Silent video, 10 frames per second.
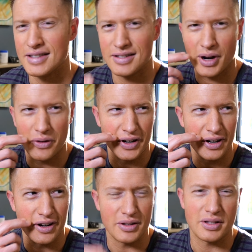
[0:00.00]
It's right over
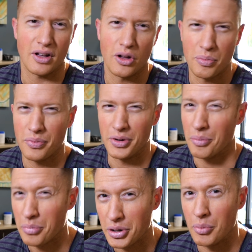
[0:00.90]
here, it's called you
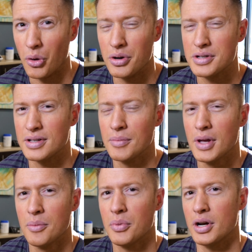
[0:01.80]
know, premolars and
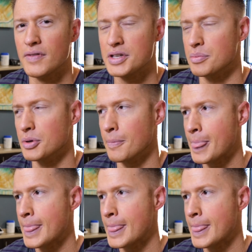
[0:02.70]
pretty visible.